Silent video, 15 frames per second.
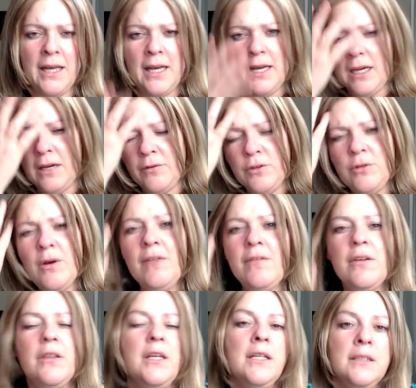And if you
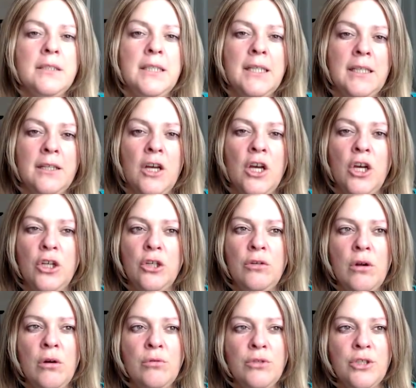have a thick skin,
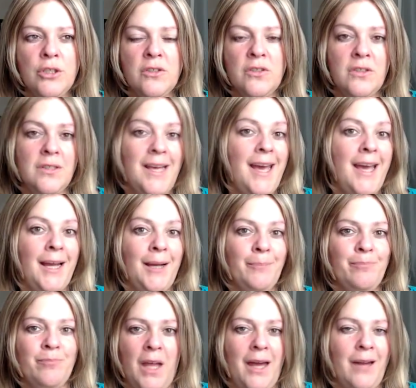you don't just
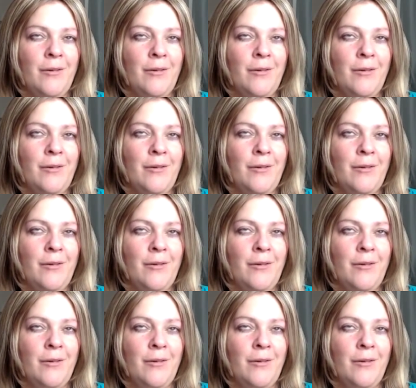say,